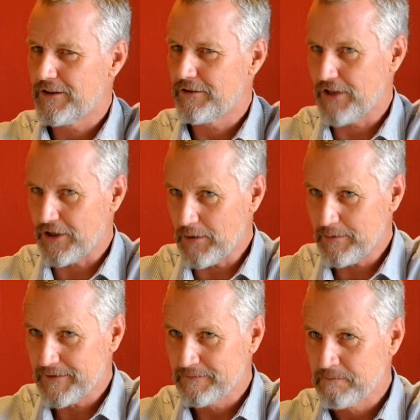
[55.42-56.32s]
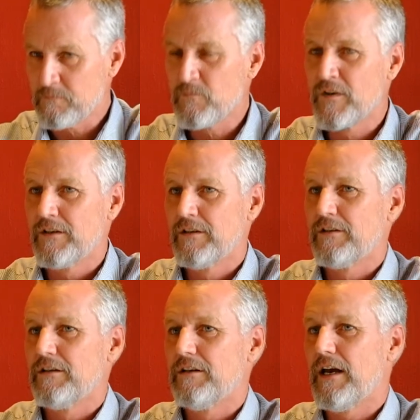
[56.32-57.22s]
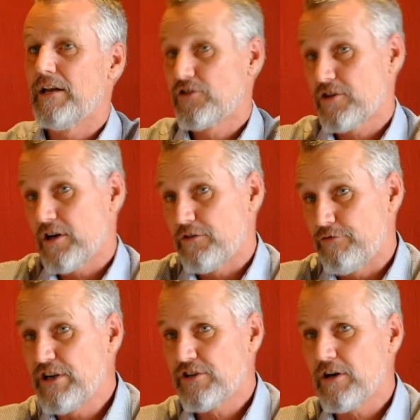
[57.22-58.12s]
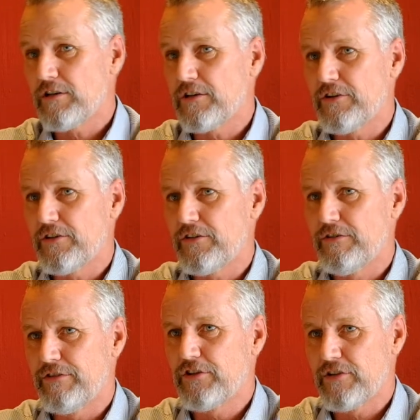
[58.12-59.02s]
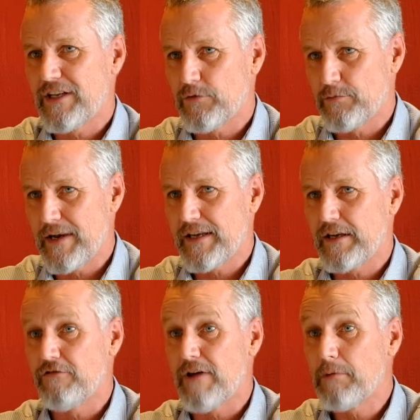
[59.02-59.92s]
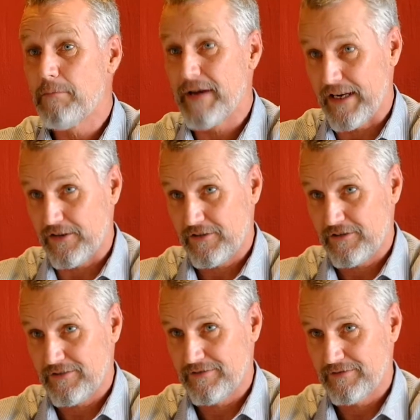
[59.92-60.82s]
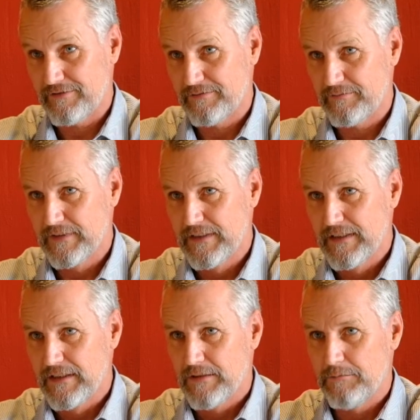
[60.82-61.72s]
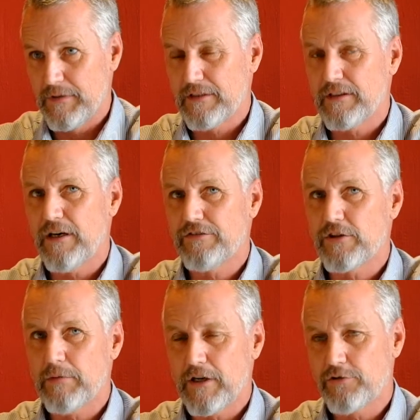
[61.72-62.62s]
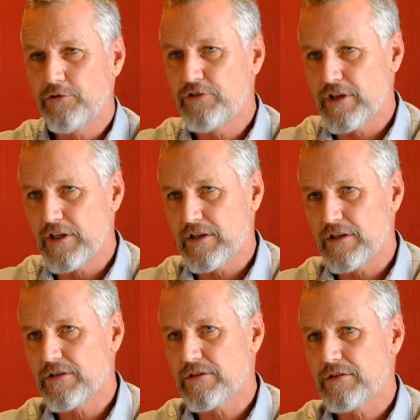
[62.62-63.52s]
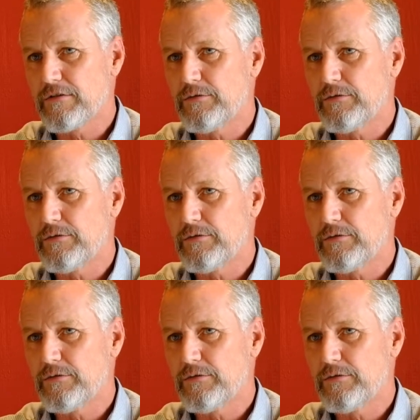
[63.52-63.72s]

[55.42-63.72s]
Dunlop and restarted this division that was making rubber bags. But after about 2-3 years, we